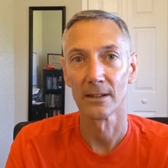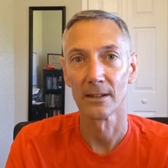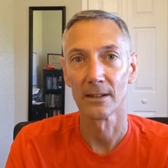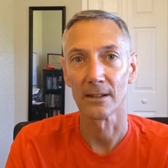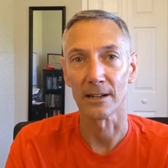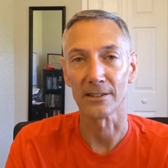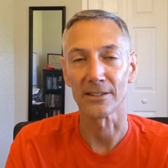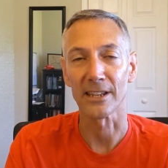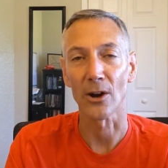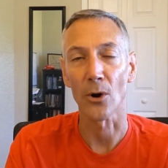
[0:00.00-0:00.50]

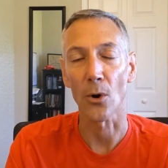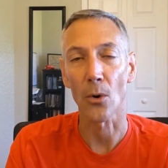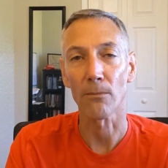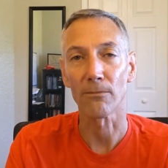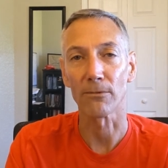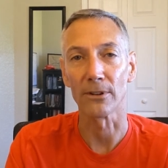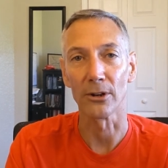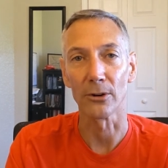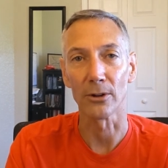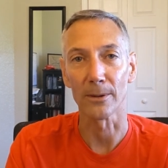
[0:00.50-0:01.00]
I say
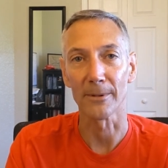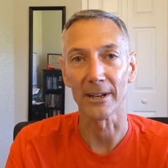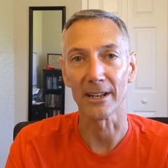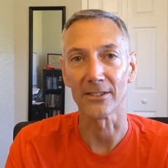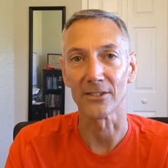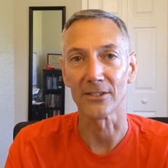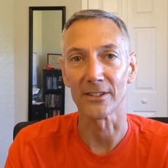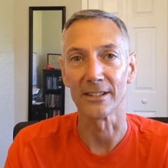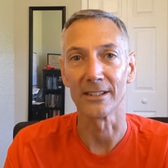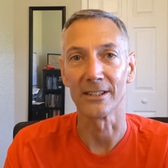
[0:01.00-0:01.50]
hopefully only
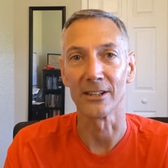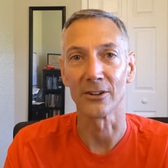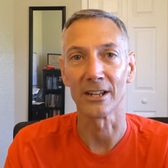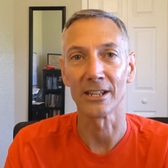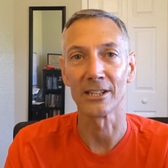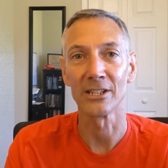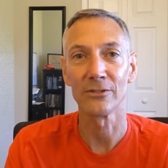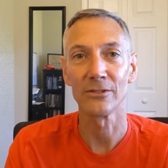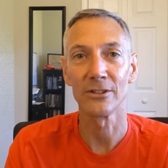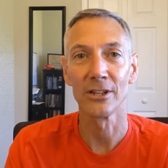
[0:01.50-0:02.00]
because
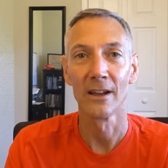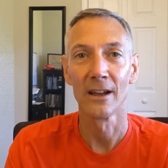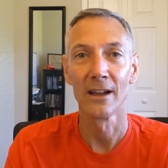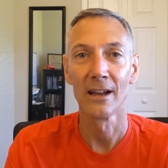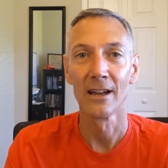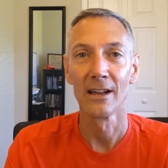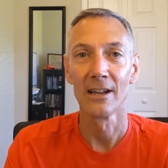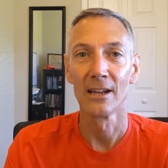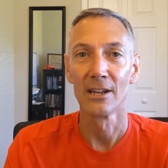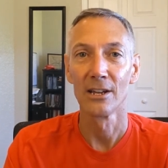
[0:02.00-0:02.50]

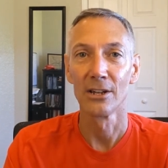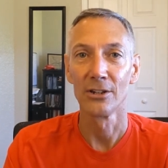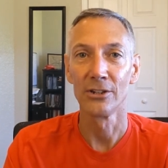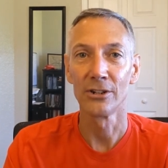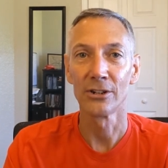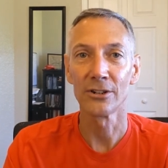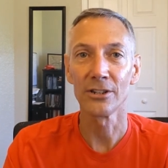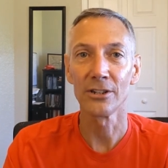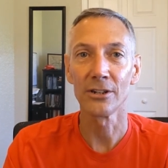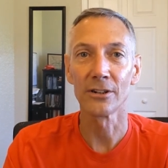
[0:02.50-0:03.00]

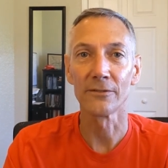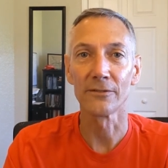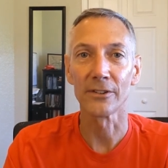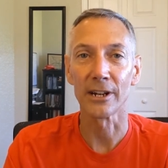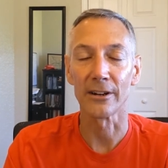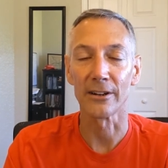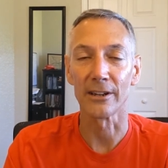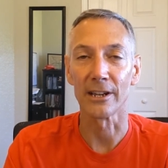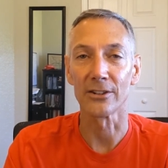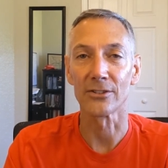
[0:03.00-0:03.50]
year-to-year
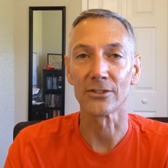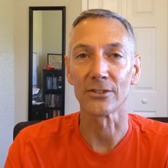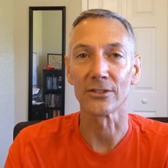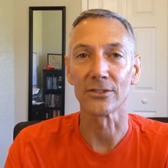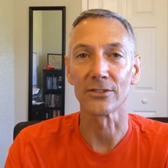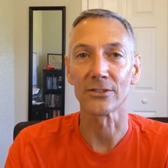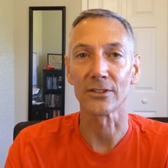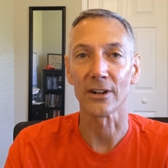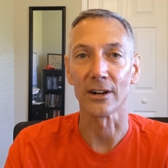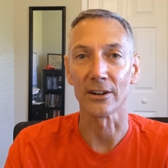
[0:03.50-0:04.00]

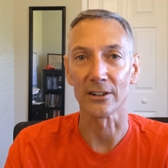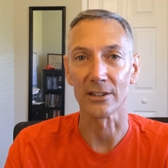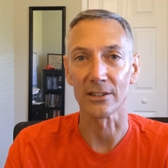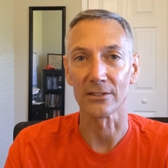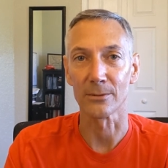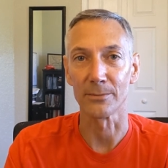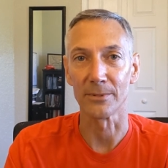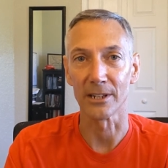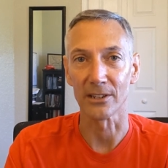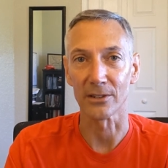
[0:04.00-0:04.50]
variations are
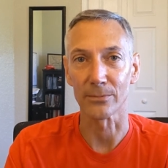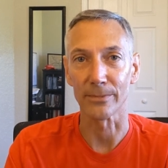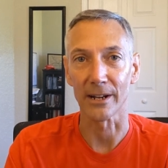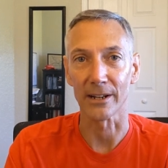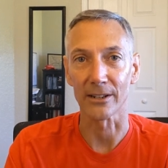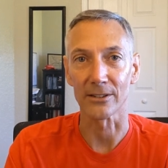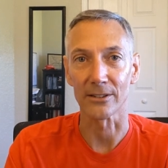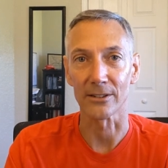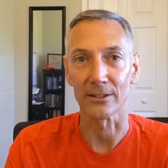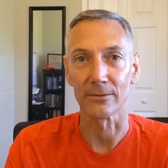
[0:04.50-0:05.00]
to be
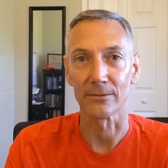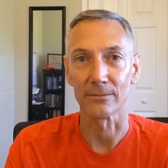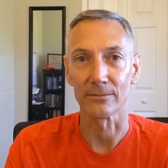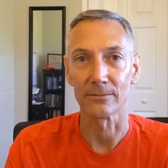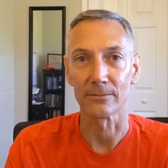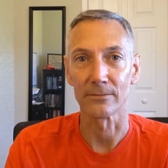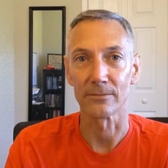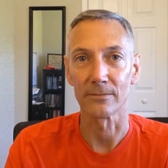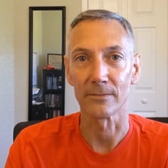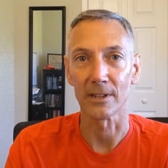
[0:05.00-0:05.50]
expected.
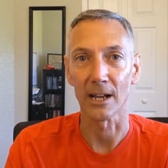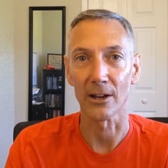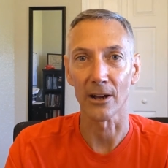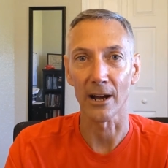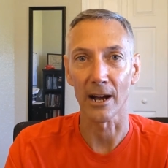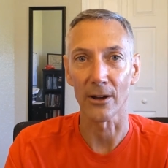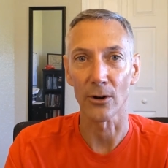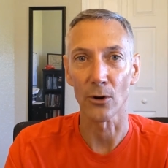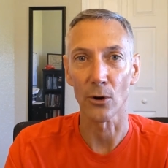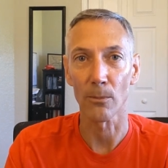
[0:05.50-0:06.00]

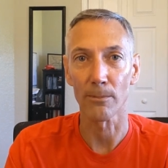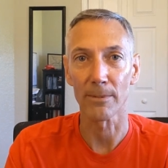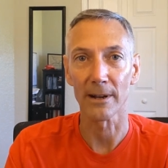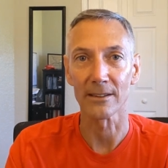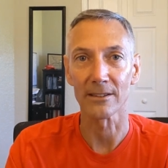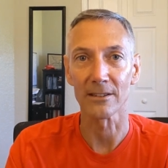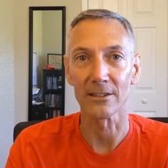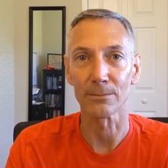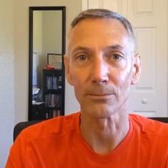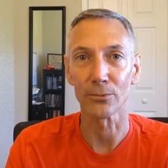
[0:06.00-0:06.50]
I hope
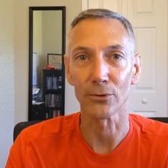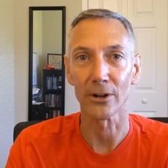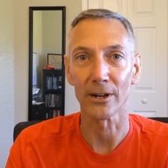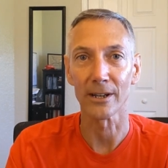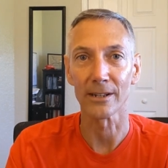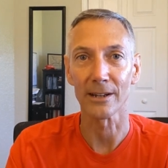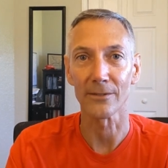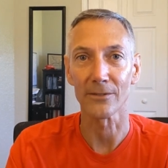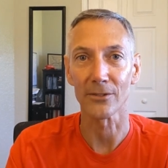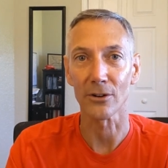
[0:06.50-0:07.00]
at this
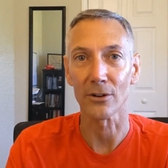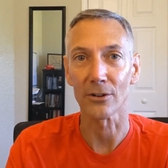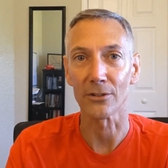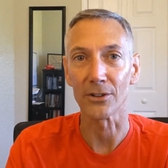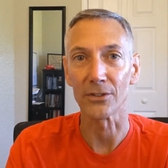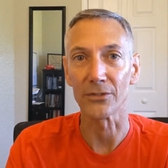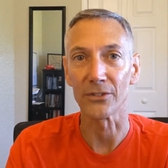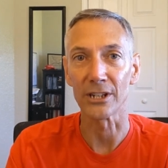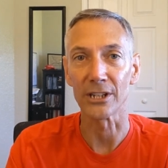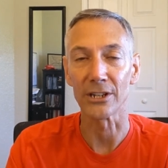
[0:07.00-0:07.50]
point, after all
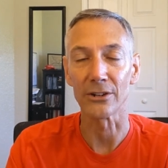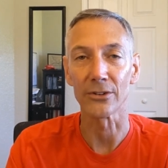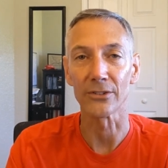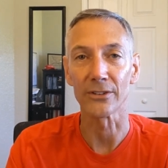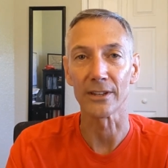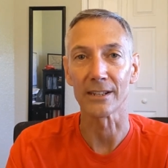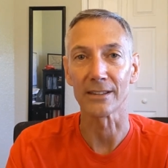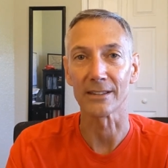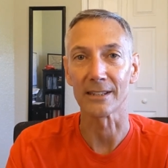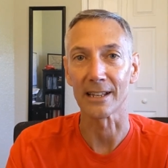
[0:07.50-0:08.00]
these videos,
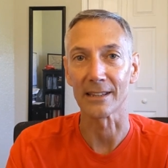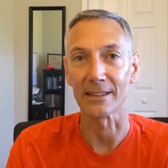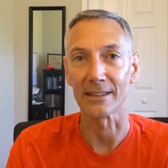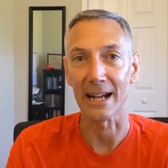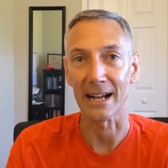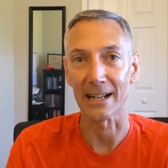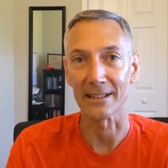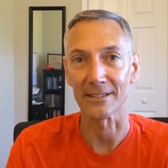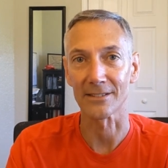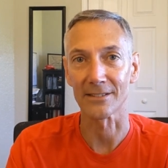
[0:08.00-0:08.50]

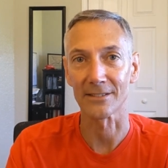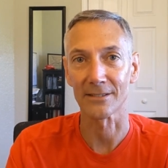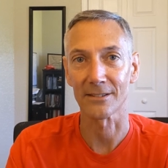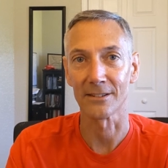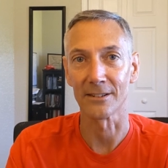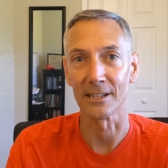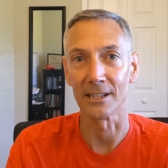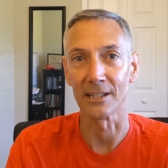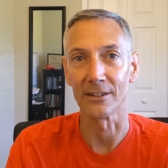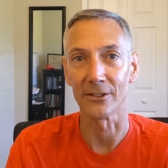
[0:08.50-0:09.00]
that's
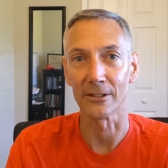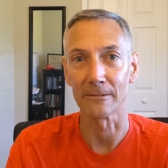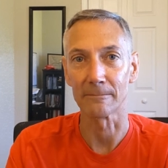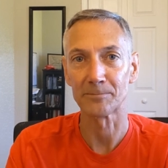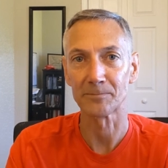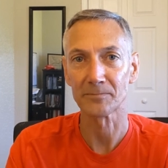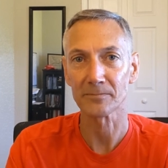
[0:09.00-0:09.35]
a given.